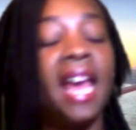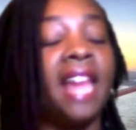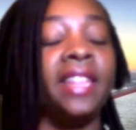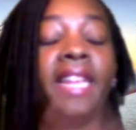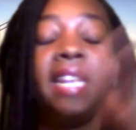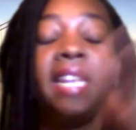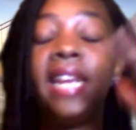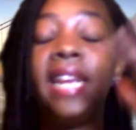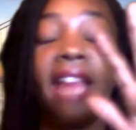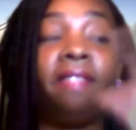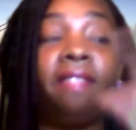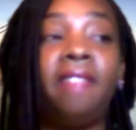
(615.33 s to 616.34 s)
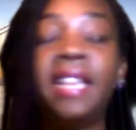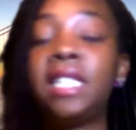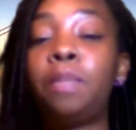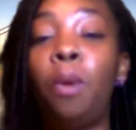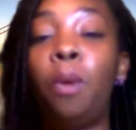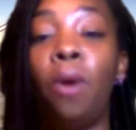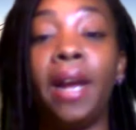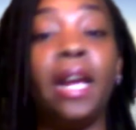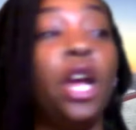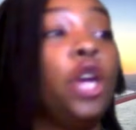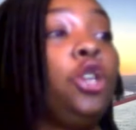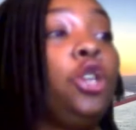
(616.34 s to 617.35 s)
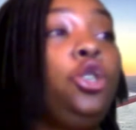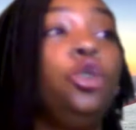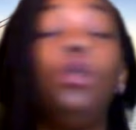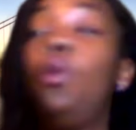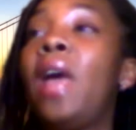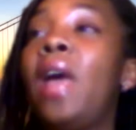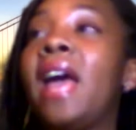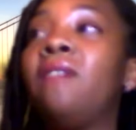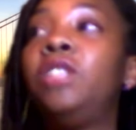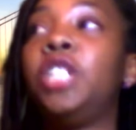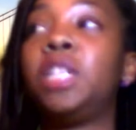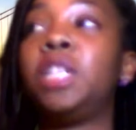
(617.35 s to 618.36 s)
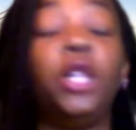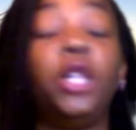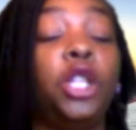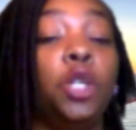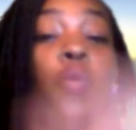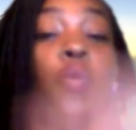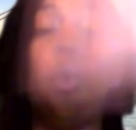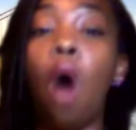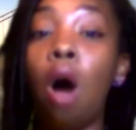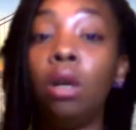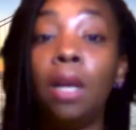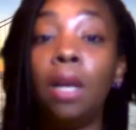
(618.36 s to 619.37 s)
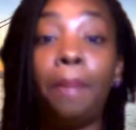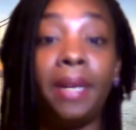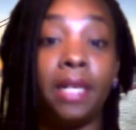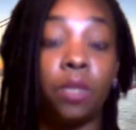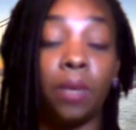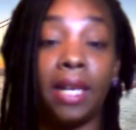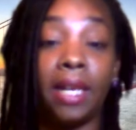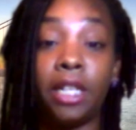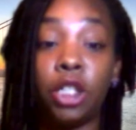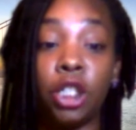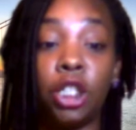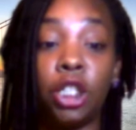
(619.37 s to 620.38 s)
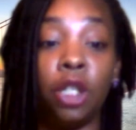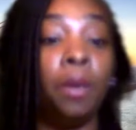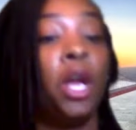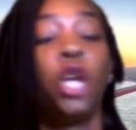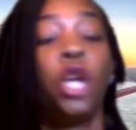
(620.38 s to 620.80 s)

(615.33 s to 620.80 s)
And then at this point, you have just put this wall up in this relationship.